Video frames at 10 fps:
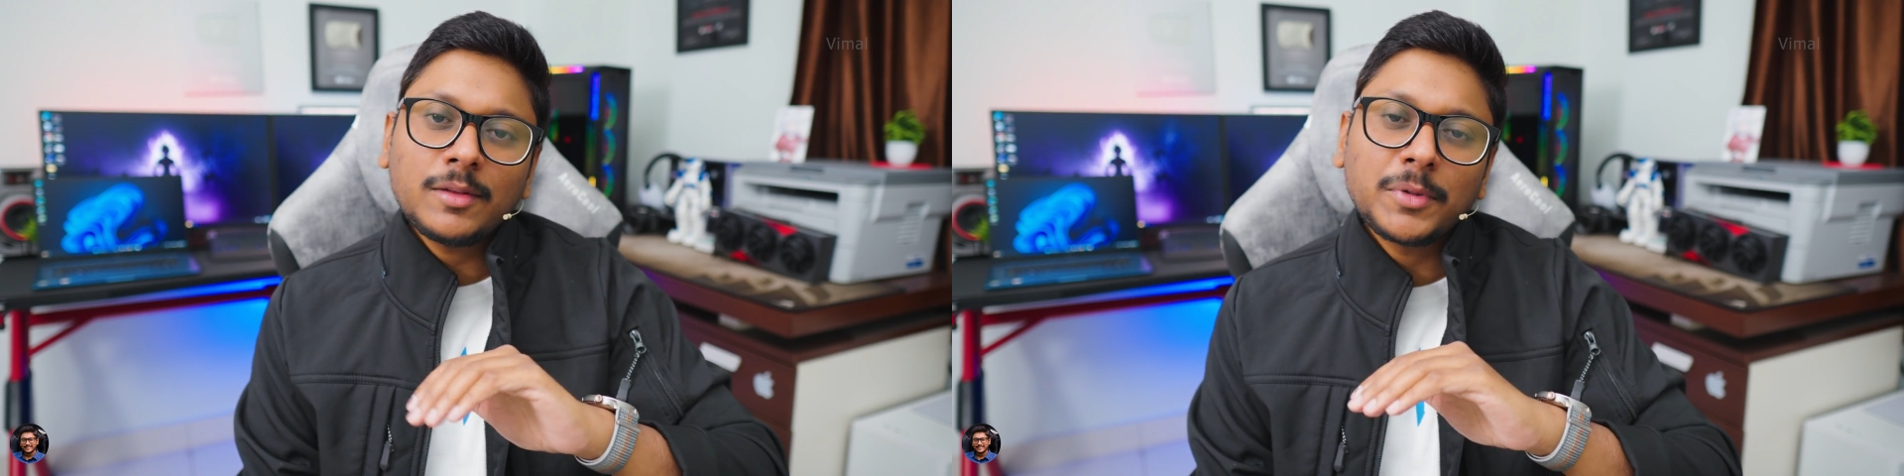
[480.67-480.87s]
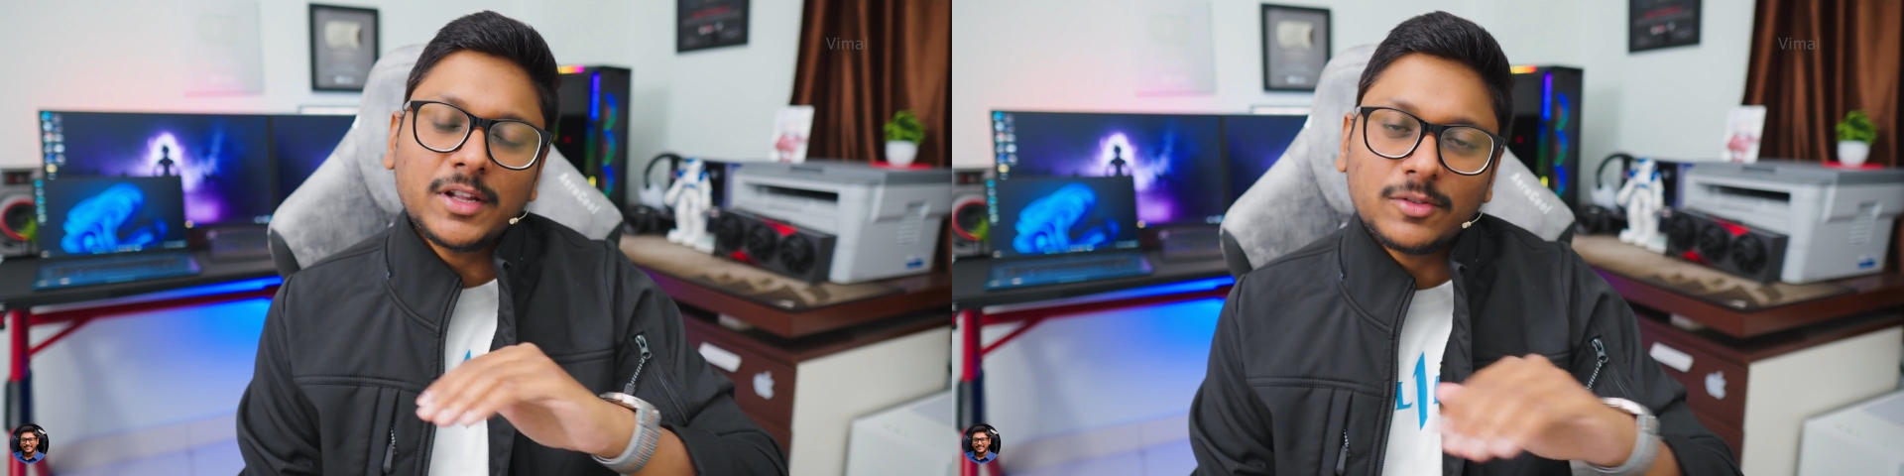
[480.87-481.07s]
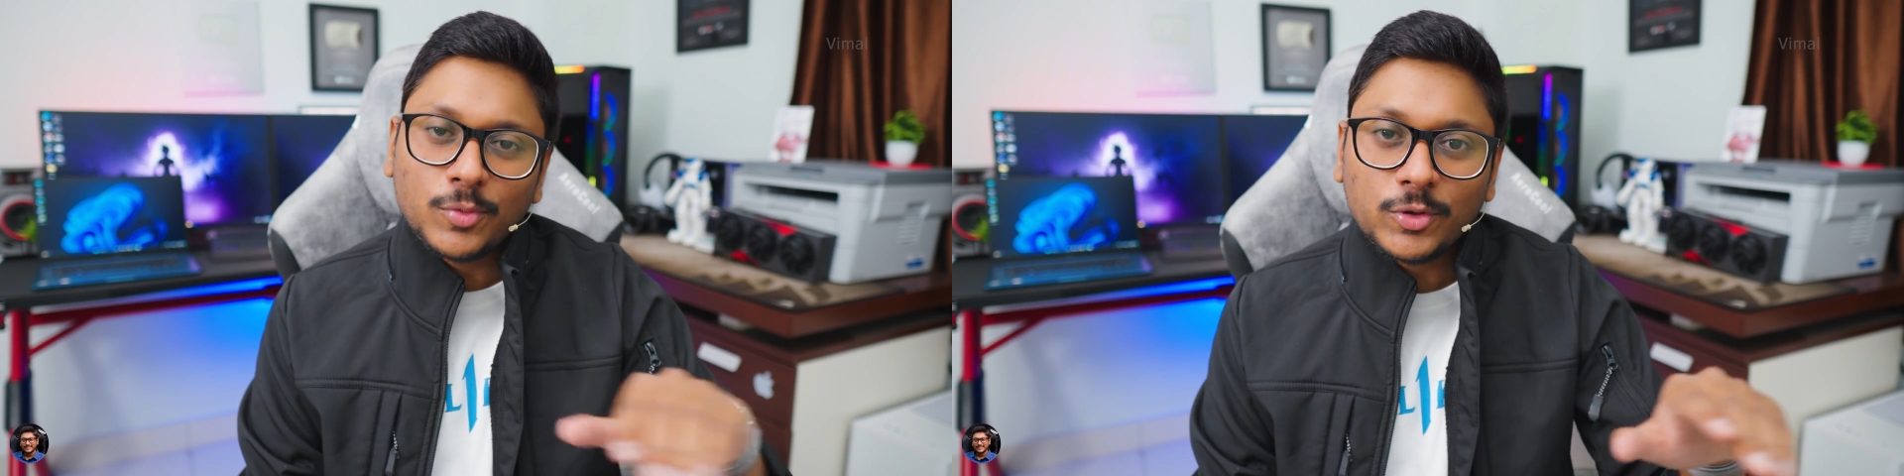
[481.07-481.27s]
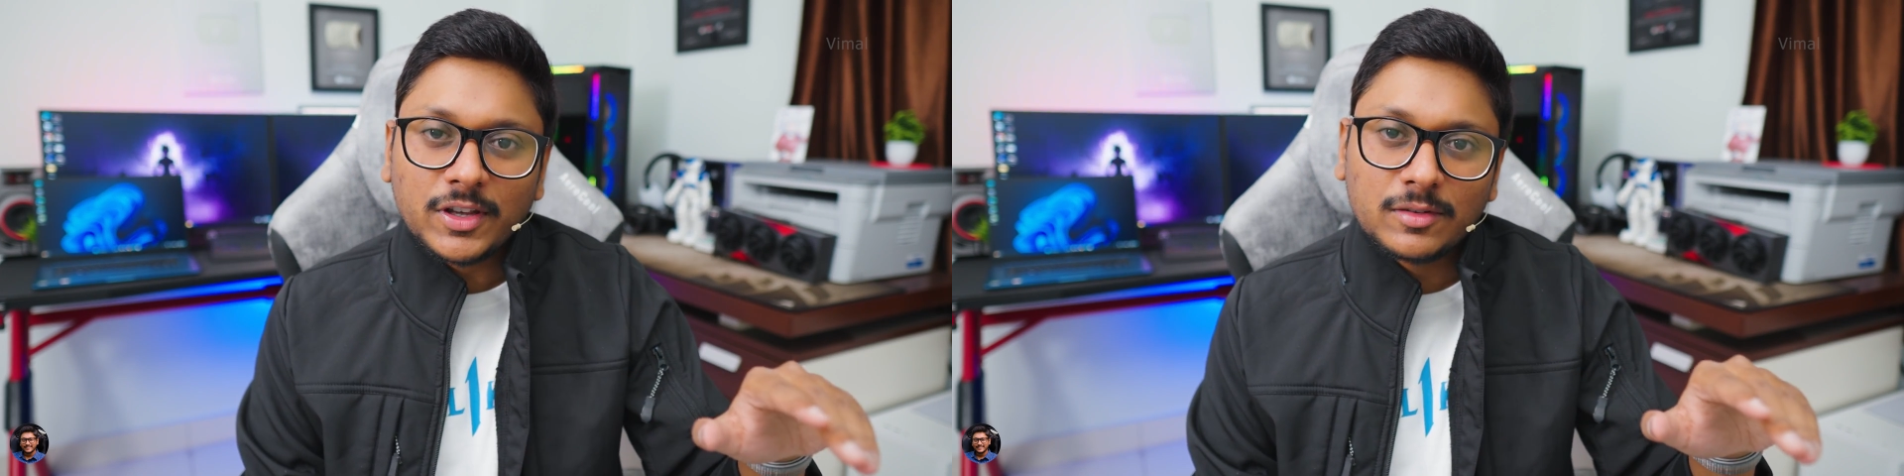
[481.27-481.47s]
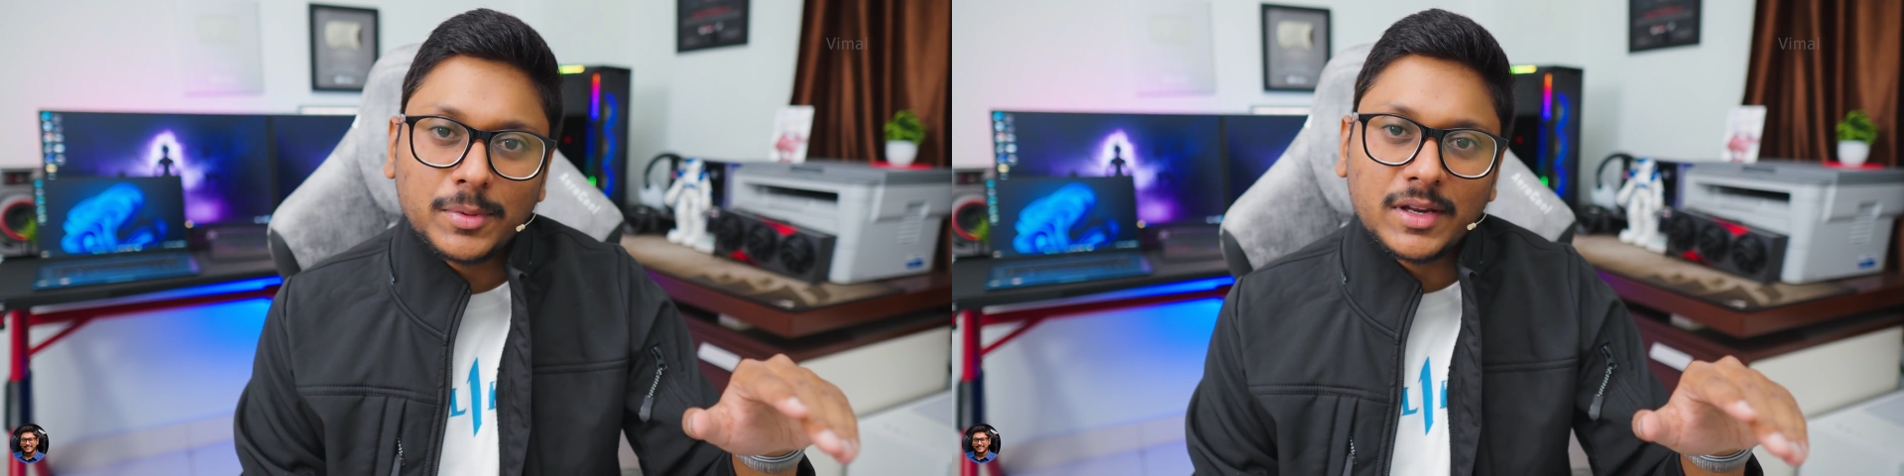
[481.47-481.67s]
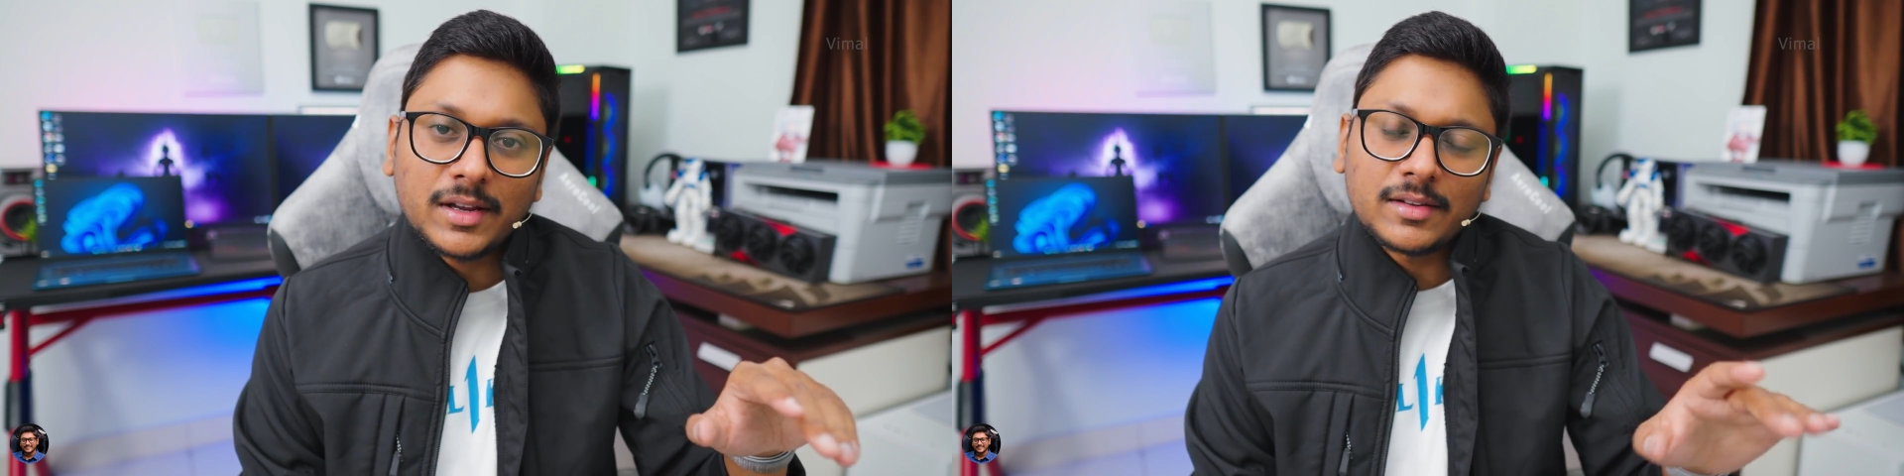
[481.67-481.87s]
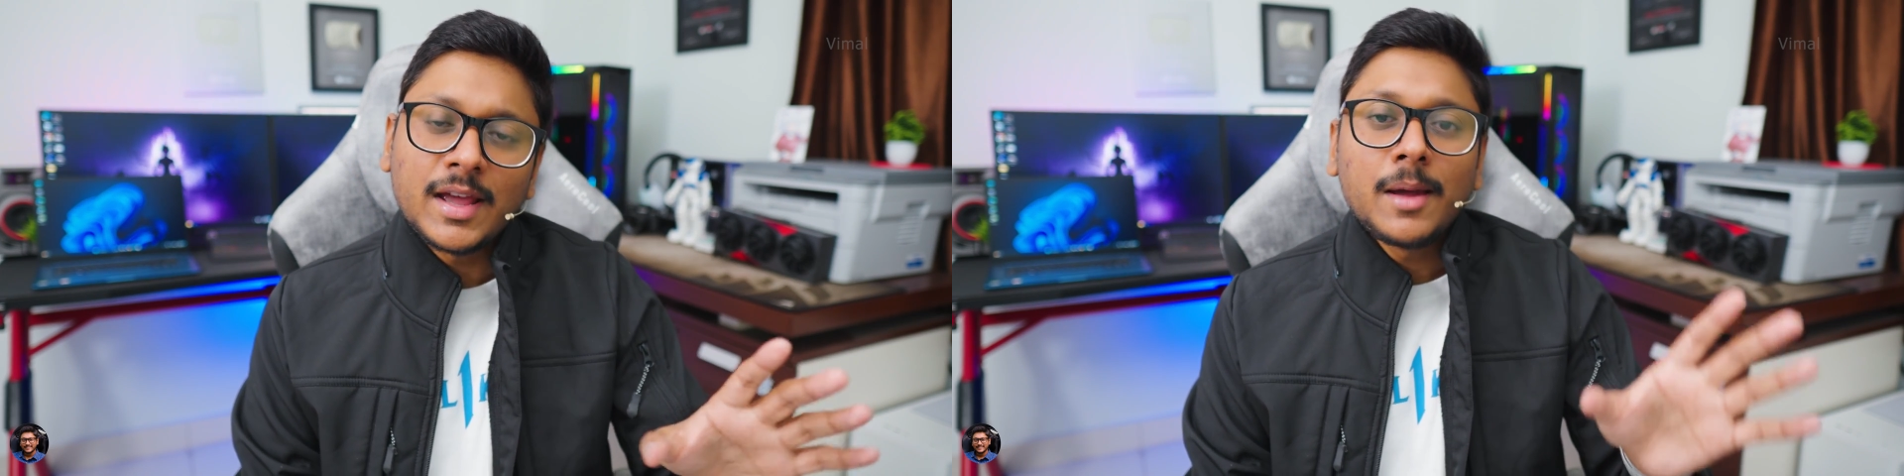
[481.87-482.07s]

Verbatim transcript: pretty smooth experience.